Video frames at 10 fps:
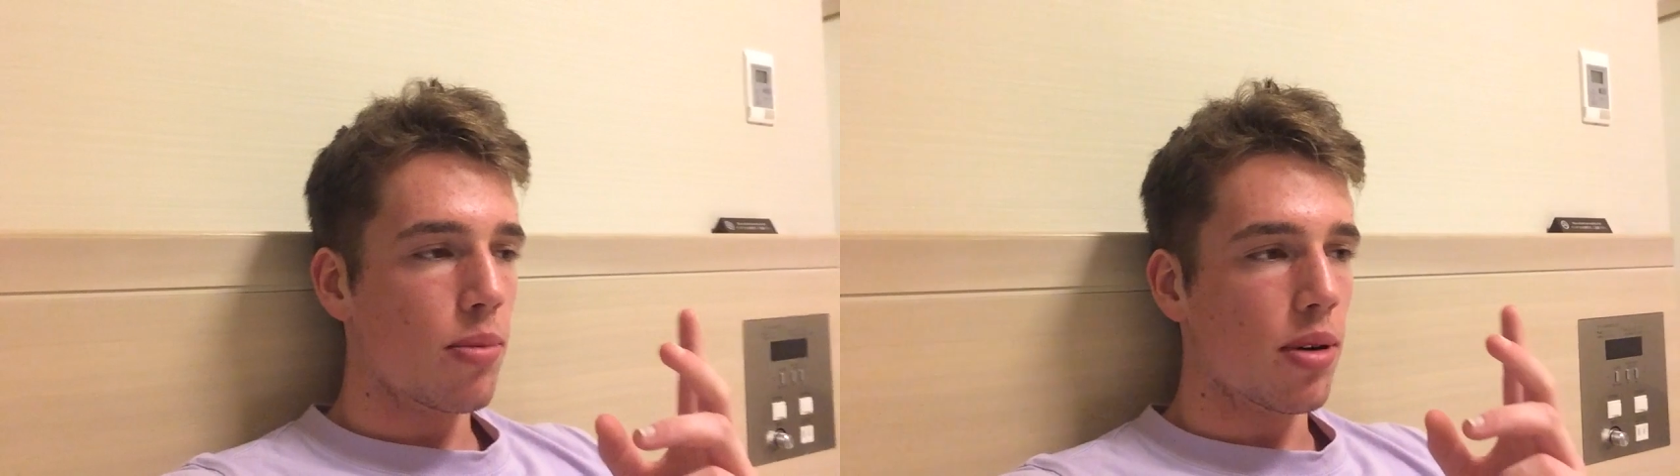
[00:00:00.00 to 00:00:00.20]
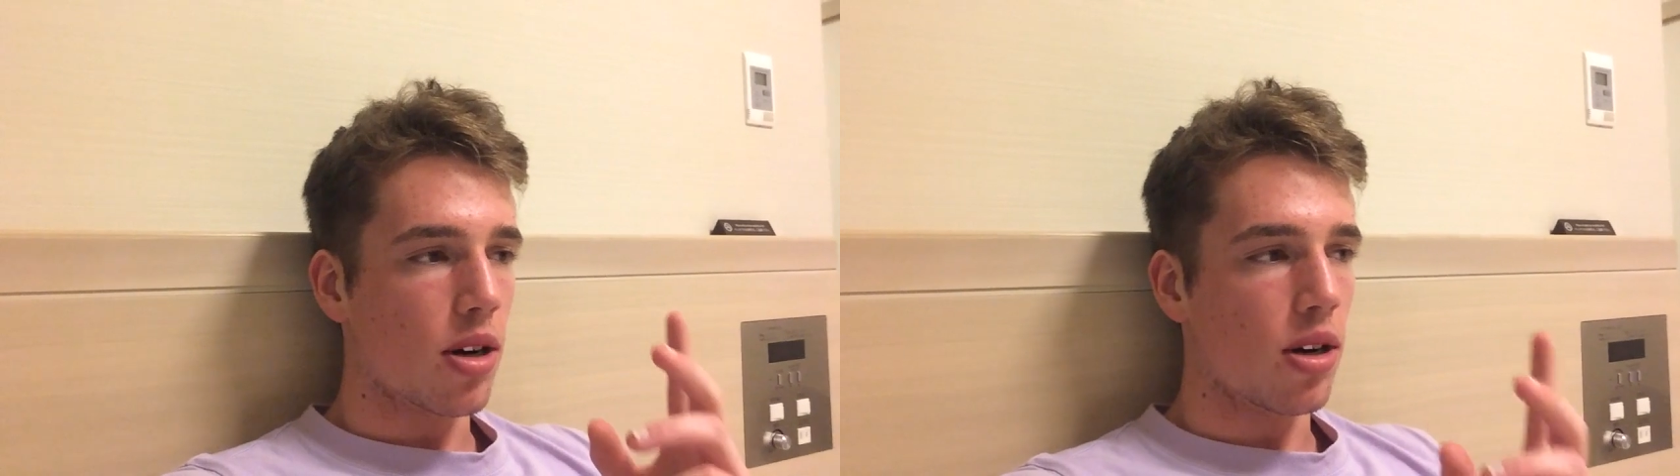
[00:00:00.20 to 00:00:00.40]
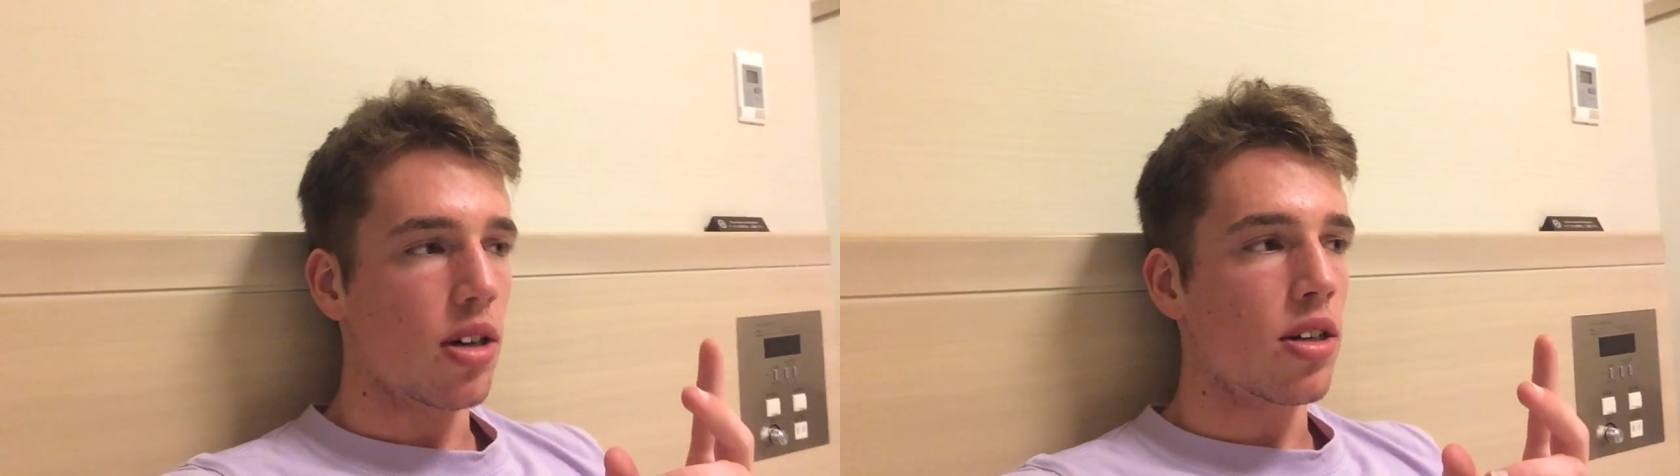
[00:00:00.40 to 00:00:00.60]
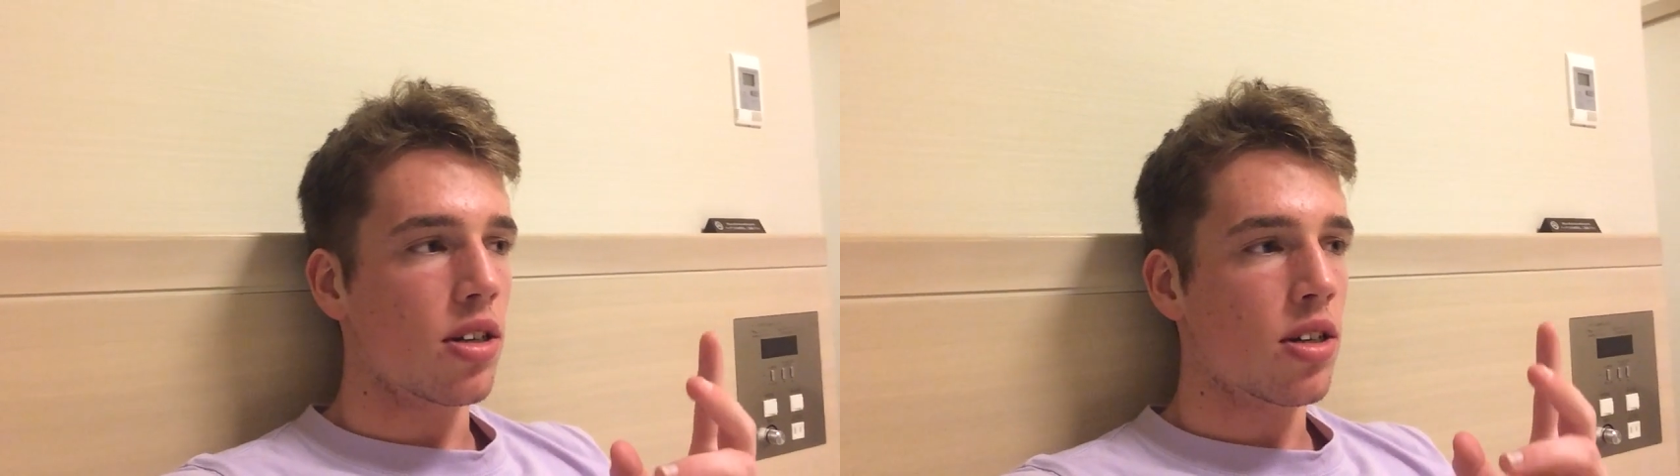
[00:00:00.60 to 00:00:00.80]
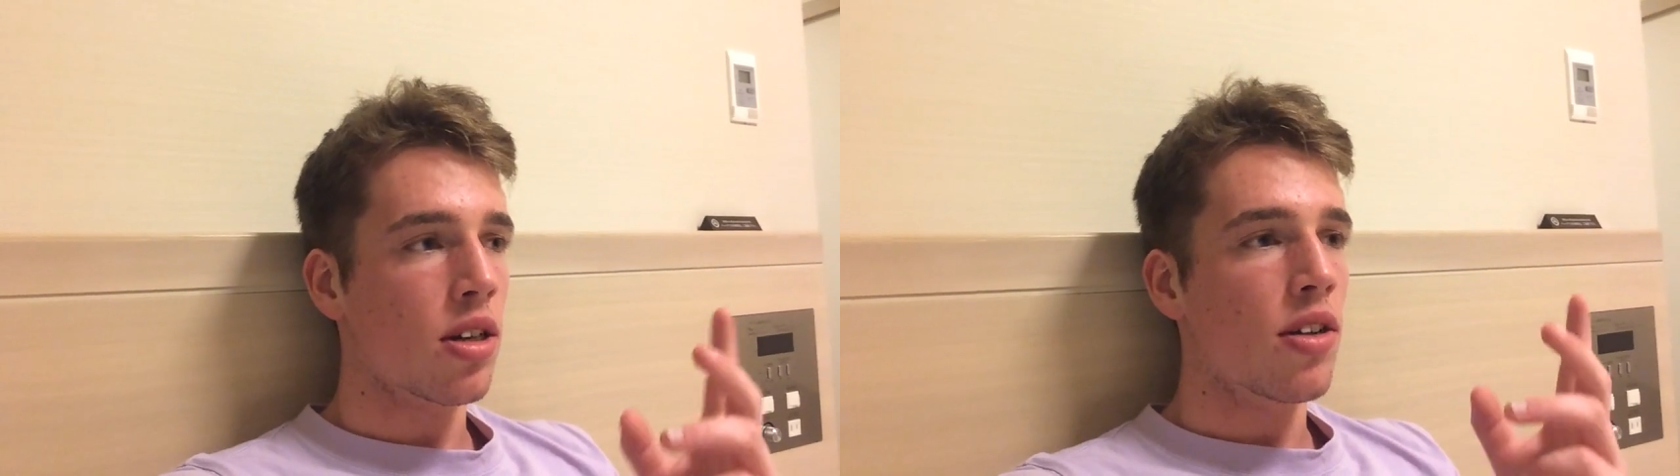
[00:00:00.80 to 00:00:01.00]

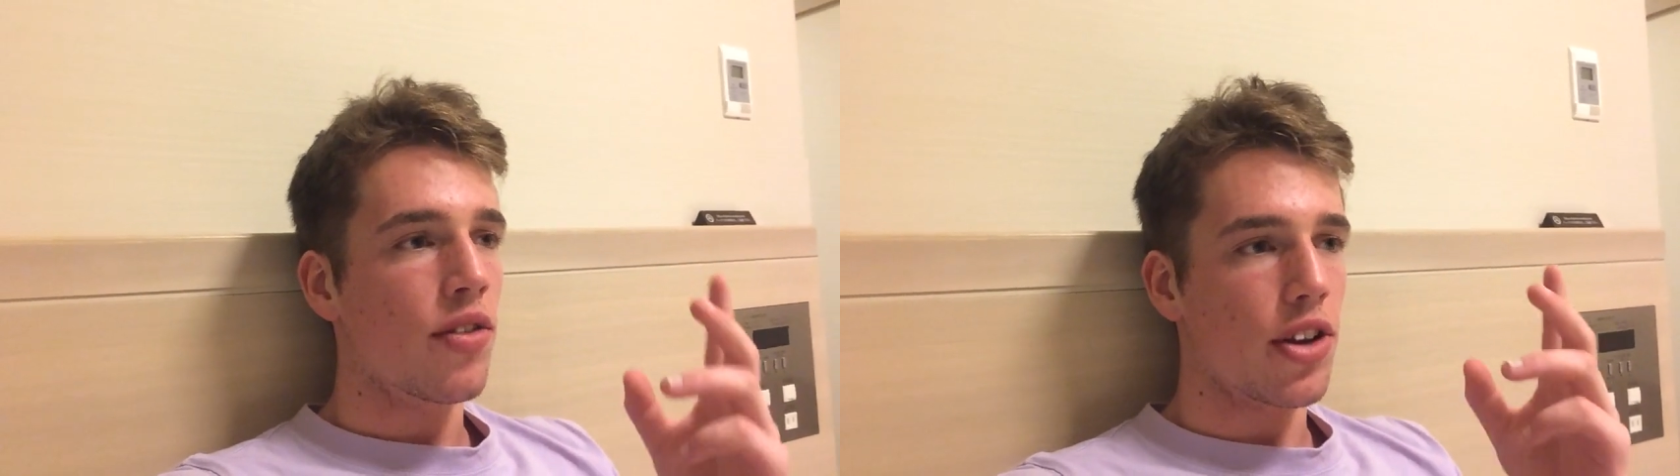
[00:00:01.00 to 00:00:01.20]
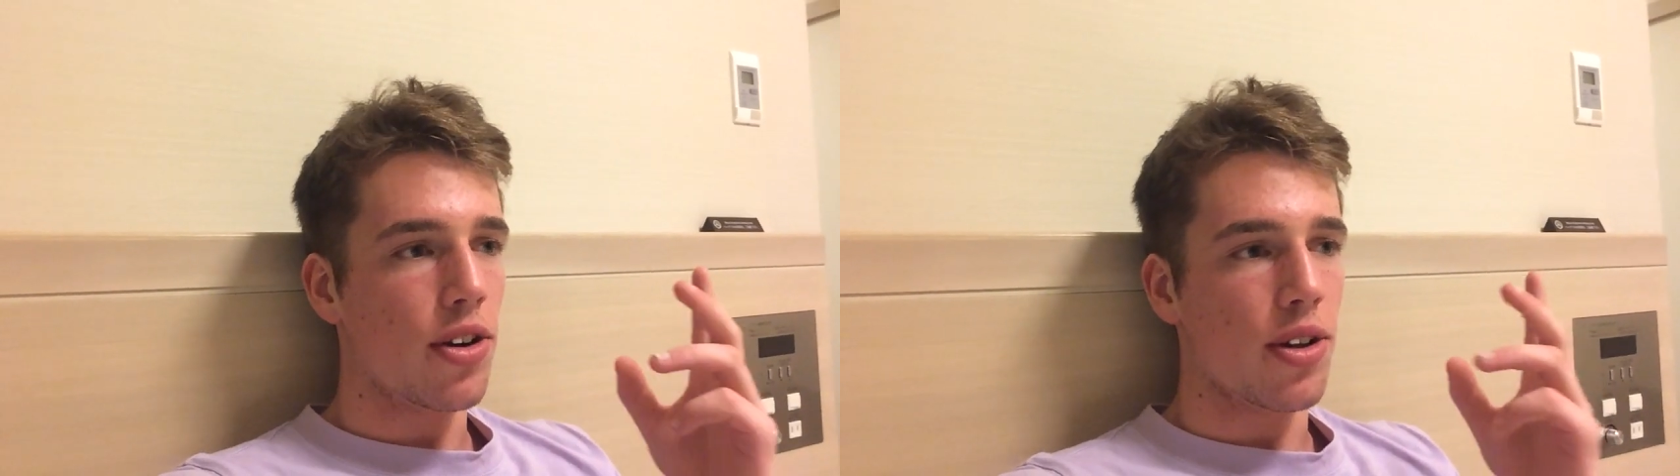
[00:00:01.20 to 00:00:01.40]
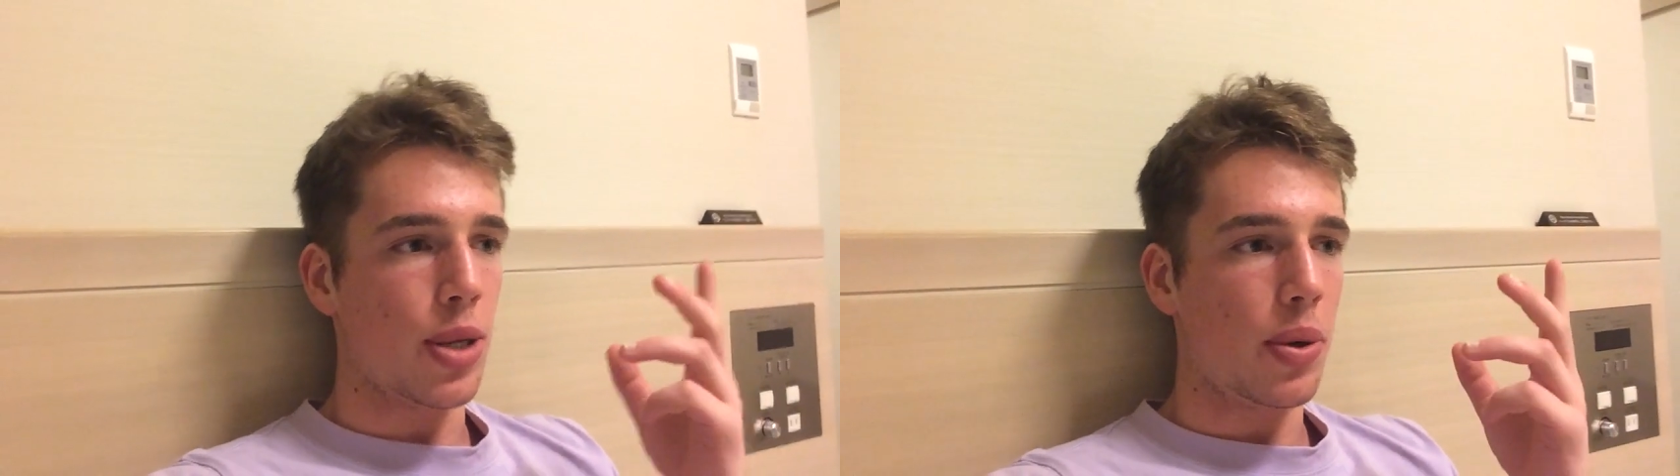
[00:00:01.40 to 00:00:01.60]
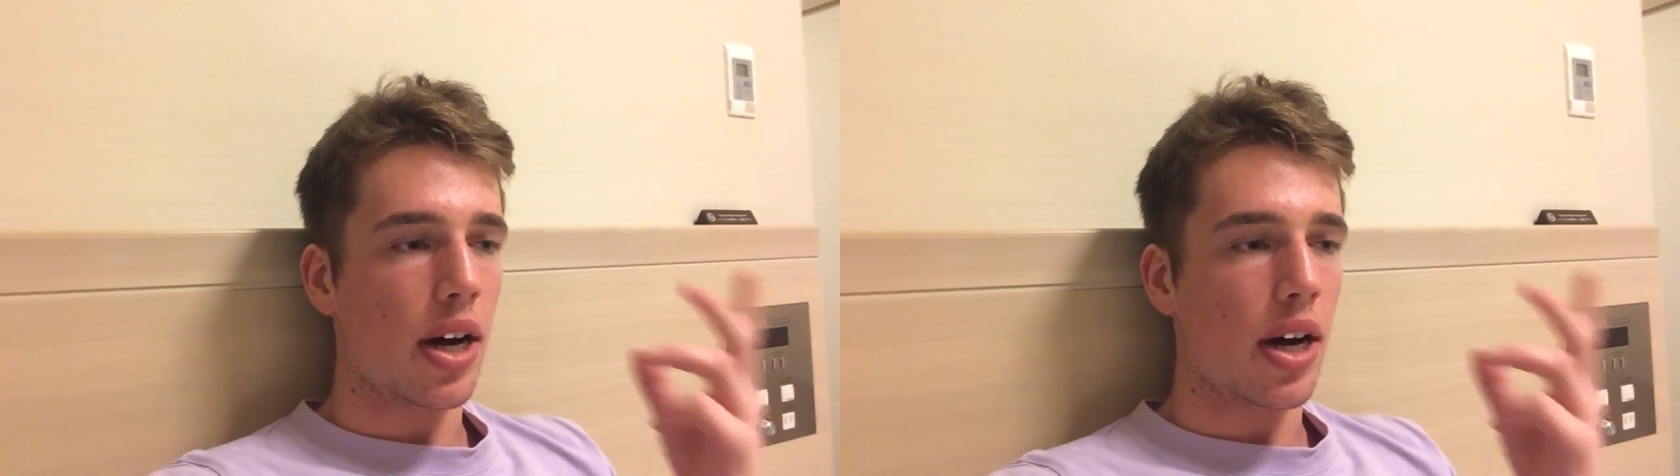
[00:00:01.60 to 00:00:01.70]
Because, there